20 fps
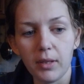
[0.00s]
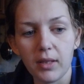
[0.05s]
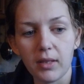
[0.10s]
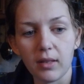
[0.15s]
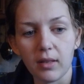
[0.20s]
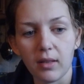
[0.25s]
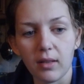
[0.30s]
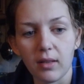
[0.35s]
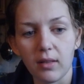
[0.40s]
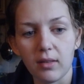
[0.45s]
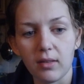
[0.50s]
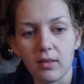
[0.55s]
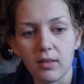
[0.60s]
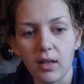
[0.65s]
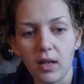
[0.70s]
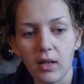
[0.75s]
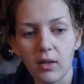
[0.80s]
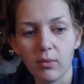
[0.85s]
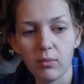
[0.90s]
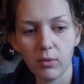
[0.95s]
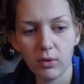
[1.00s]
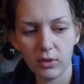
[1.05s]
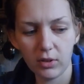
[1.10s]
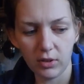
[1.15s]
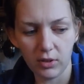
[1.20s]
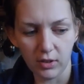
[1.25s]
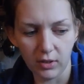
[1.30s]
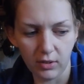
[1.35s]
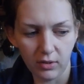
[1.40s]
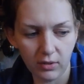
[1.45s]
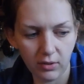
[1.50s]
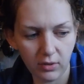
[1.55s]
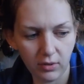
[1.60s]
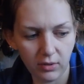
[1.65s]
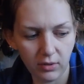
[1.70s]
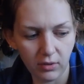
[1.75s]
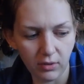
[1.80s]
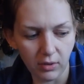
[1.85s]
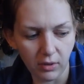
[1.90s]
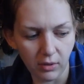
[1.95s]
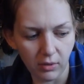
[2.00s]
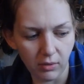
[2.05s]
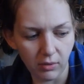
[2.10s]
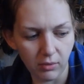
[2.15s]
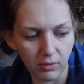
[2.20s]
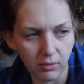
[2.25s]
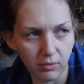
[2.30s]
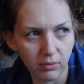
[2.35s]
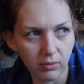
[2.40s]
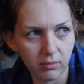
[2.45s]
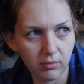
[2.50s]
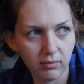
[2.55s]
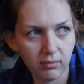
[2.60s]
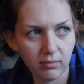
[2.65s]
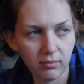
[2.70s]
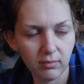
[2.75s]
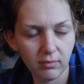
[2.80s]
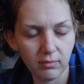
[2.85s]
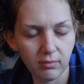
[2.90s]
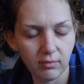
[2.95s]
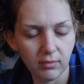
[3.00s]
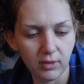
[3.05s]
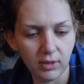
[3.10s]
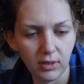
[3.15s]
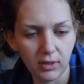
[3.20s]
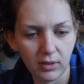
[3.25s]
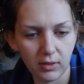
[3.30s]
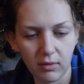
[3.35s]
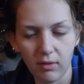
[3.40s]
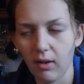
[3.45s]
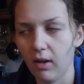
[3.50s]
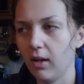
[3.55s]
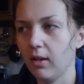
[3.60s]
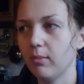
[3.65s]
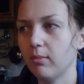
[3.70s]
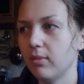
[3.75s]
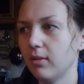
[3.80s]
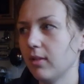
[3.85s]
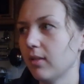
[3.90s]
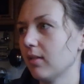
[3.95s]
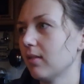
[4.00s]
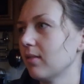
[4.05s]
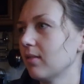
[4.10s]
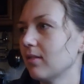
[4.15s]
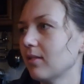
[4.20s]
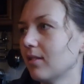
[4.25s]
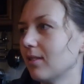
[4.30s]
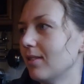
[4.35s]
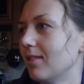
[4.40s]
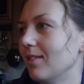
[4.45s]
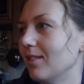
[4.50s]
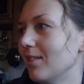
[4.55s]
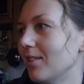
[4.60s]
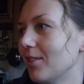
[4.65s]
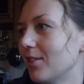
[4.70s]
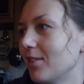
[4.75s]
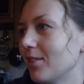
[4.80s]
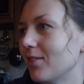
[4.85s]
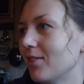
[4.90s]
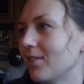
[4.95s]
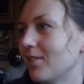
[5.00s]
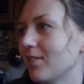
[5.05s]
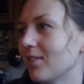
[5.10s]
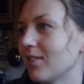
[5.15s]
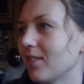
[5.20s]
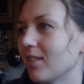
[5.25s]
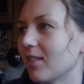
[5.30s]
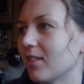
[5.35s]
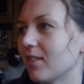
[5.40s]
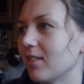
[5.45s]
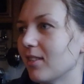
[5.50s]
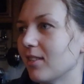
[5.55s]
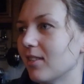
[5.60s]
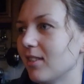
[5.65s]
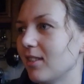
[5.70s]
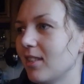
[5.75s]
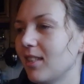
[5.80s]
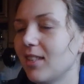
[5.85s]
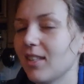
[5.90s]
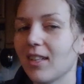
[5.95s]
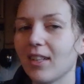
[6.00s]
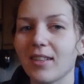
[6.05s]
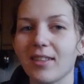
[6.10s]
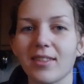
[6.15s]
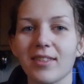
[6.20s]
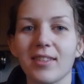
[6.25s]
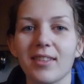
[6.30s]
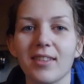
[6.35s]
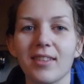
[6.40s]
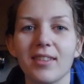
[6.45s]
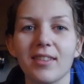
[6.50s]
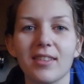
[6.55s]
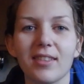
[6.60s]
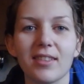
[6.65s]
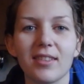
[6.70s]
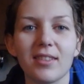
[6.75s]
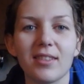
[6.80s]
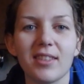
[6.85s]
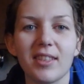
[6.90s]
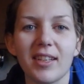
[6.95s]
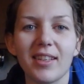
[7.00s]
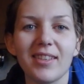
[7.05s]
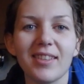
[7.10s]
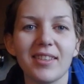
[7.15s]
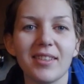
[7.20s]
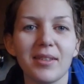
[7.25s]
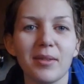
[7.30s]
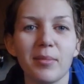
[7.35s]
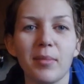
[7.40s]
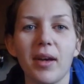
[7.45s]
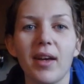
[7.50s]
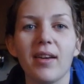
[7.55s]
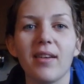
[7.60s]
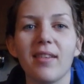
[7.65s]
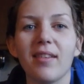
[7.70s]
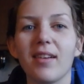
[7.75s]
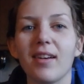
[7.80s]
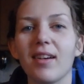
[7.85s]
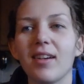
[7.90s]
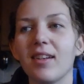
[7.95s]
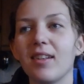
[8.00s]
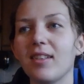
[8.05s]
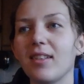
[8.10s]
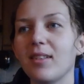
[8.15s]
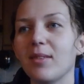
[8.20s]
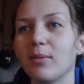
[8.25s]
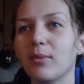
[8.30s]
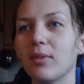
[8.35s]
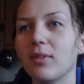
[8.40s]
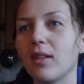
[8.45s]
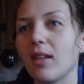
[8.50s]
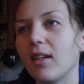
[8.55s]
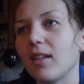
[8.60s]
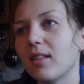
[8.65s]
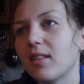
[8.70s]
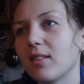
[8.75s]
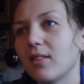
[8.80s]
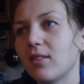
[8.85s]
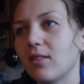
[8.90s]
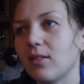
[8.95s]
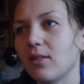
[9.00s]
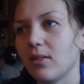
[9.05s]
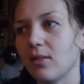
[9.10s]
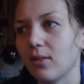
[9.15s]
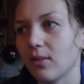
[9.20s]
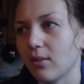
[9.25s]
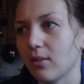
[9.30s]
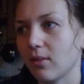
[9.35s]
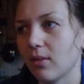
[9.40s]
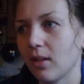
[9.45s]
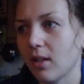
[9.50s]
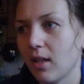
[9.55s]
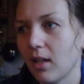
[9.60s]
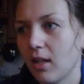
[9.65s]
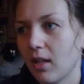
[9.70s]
because I don't want to just, you know, describe the conditions and details and the technical matter. I would like to